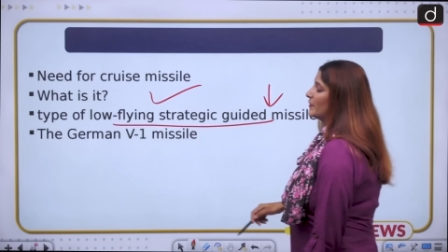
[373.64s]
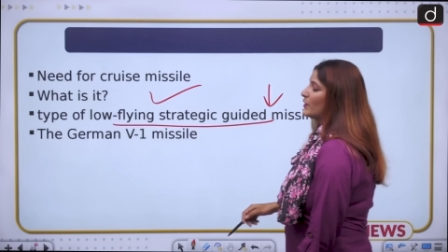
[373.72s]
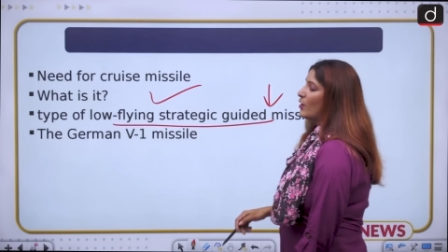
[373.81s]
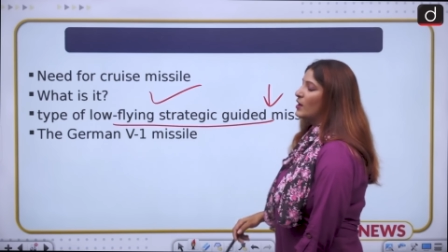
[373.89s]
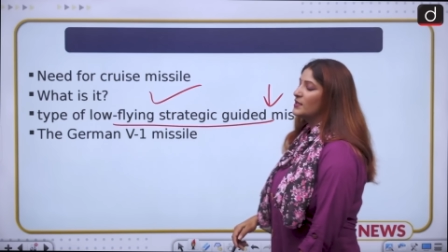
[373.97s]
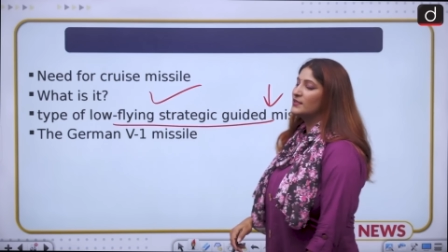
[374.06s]

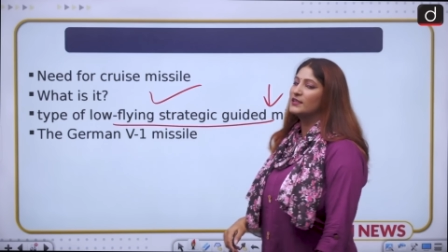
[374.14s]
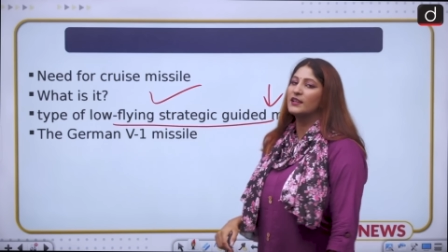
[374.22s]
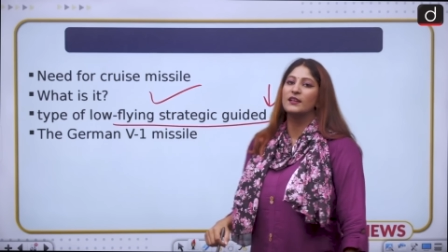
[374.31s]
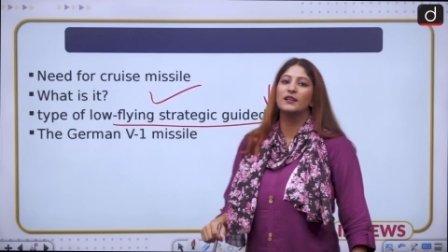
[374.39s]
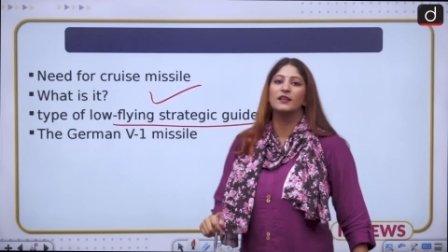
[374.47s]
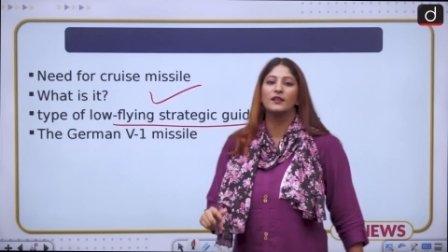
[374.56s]
because
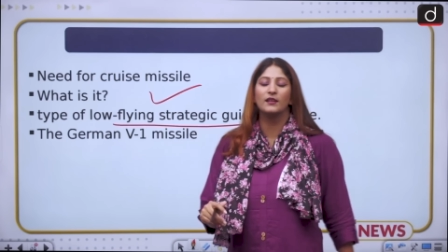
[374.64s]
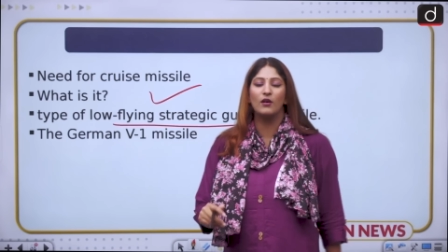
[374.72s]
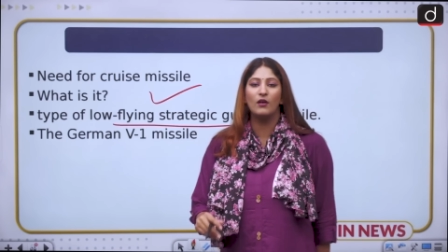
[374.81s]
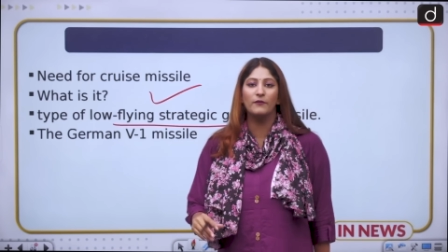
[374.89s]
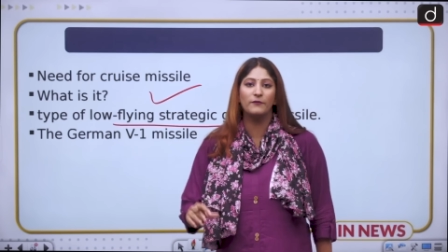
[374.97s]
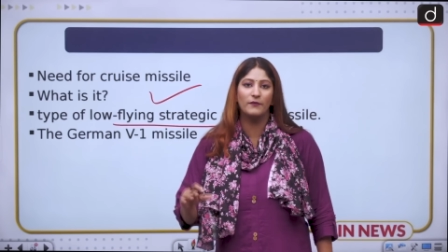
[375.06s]

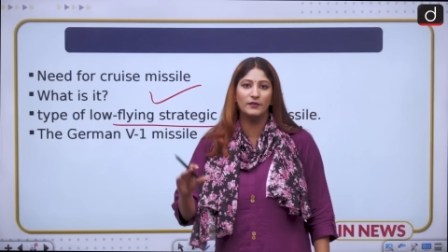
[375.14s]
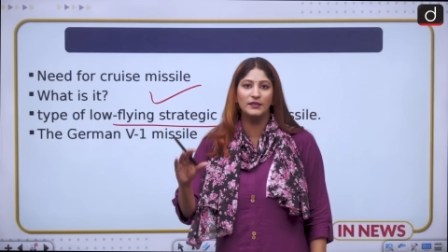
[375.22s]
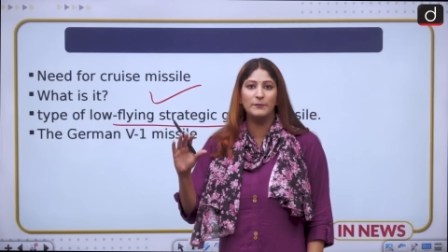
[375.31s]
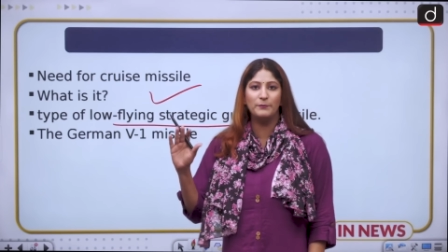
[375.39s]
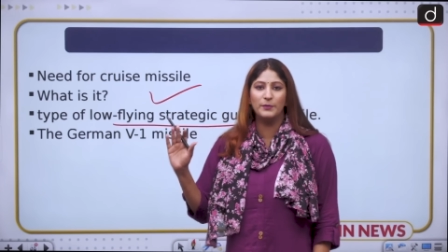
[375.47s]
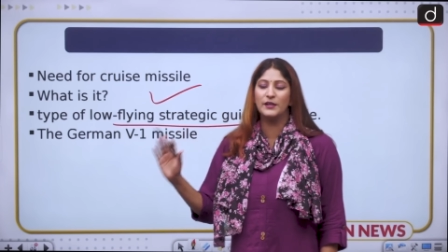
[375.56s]
of
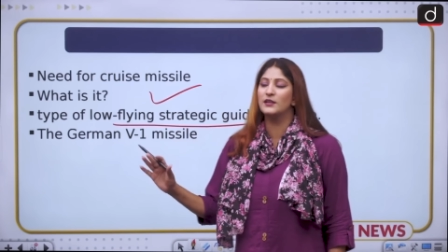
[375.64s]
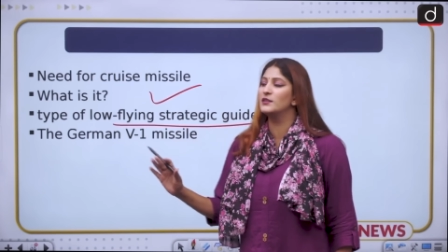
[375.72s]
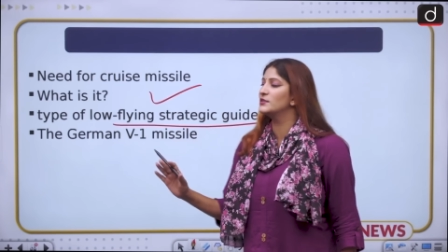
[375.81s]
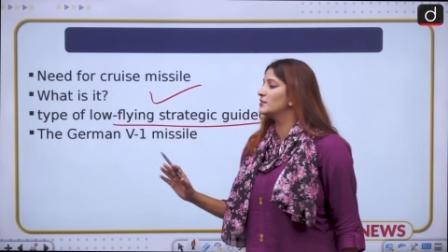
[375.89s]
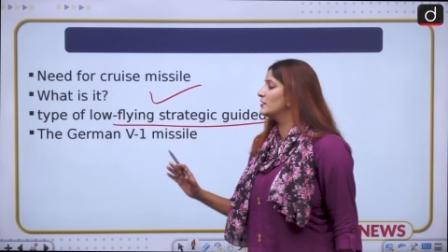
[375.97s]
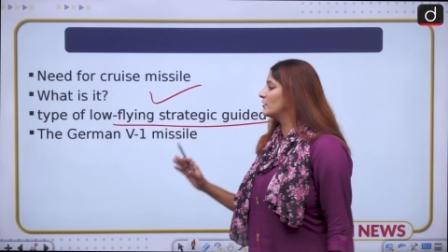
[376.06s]
the
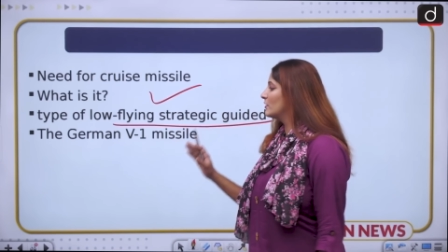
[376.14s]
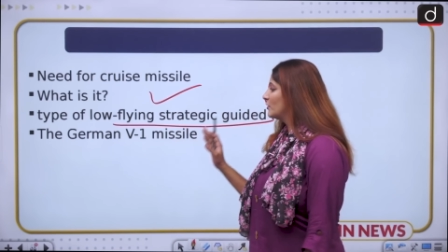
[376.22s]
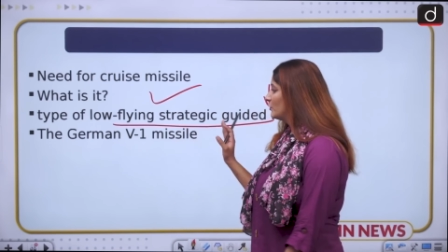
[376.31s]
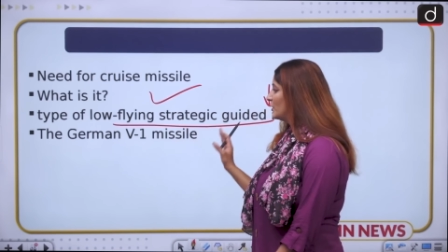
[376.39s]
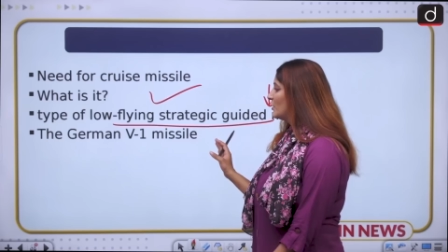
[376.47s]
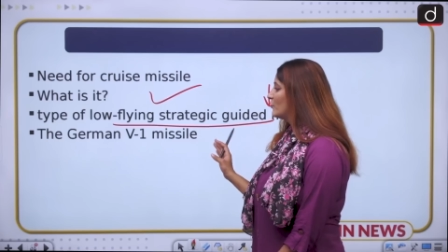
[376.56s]
precursor
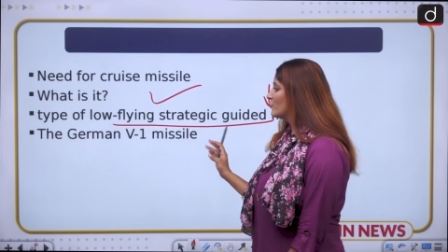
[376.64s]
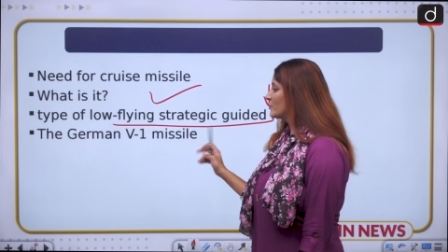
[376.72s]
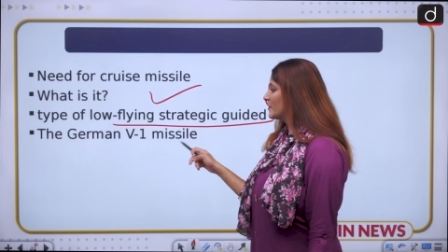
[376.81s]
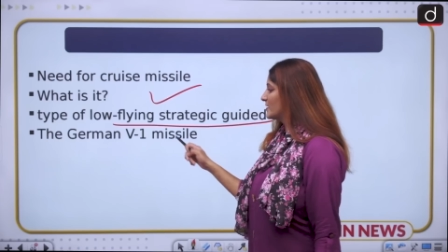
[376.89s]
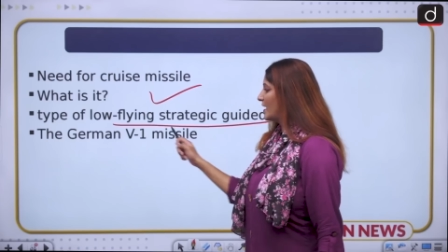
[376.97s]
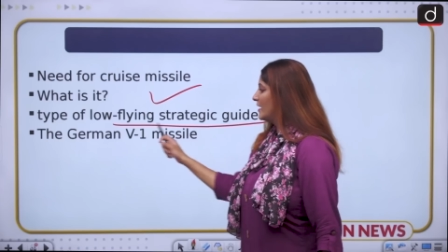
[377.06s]
to the
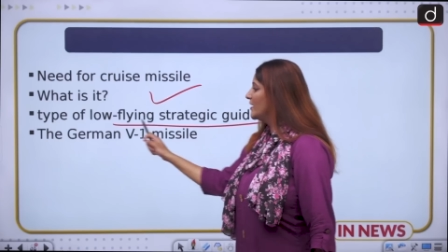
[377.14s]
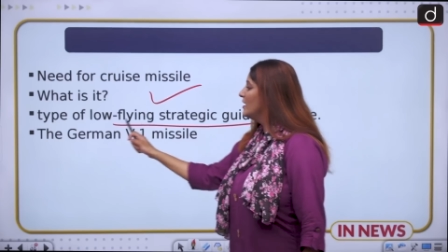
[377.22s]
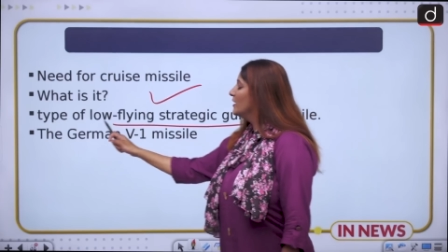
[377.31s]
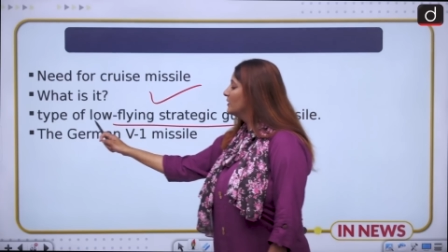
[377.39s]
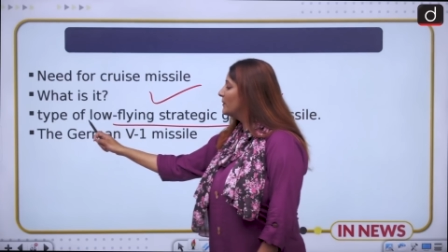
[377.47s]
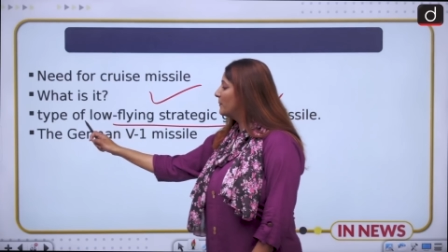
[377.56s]
cruise missile,
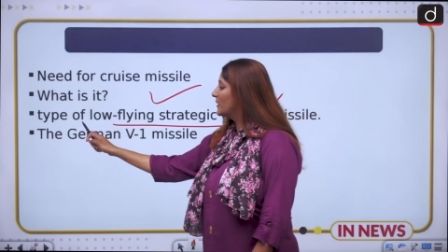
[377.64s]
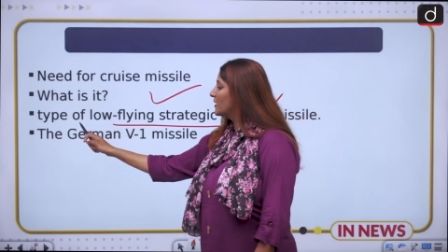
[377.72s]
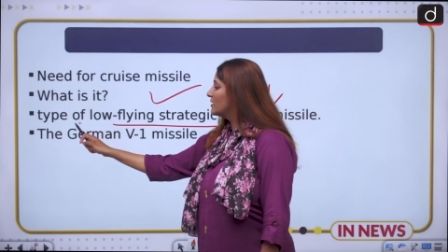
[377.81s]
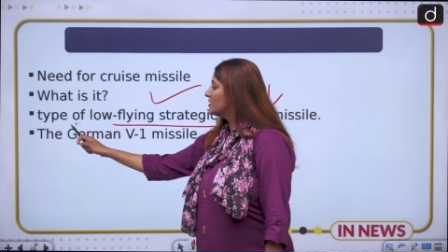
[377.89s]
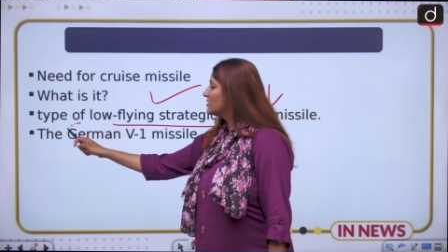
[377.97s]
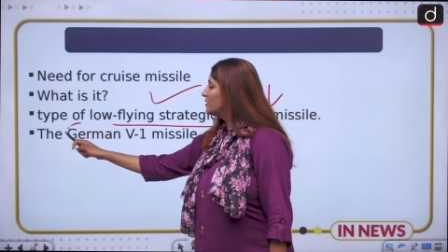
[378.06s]
the
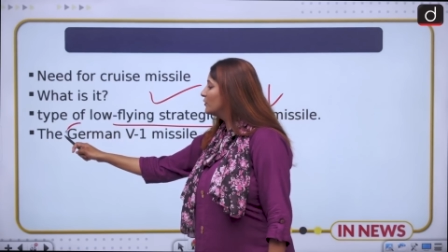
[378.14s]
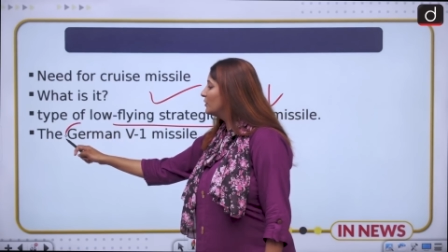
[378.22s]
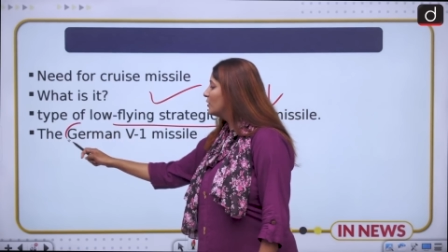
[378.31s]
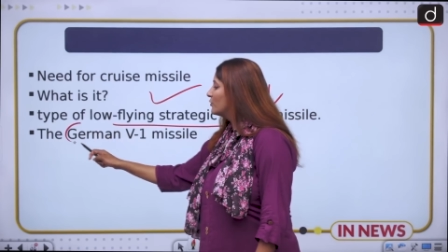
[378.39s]
precursor to the